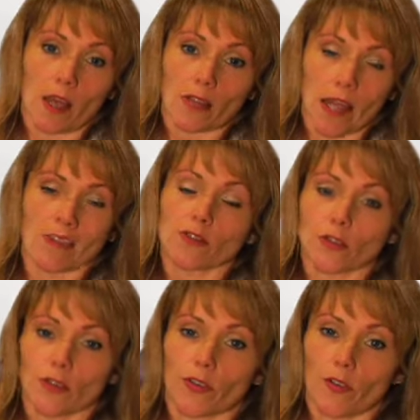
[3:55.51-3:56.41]
a not so
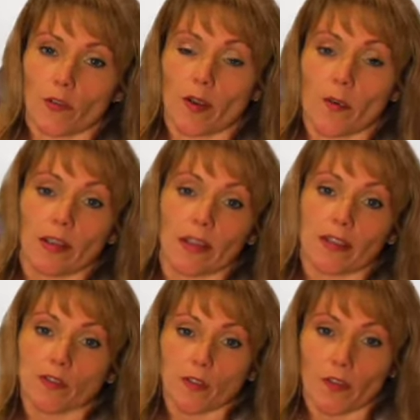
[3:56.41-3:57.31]
uniform and
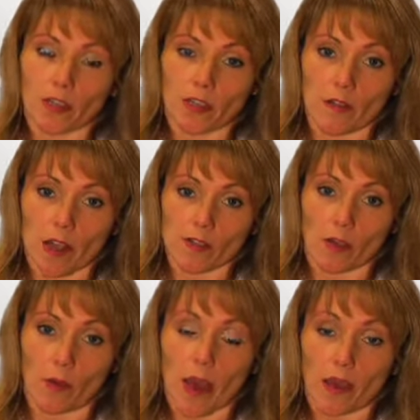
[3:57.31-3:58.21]
not so
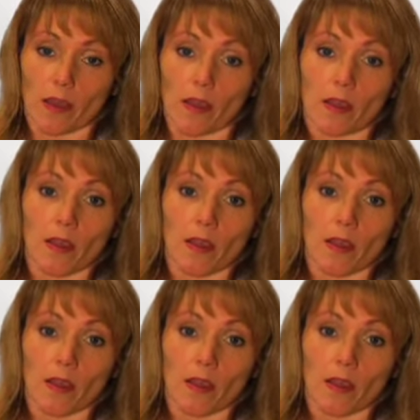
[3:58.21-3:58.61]
physiologic way.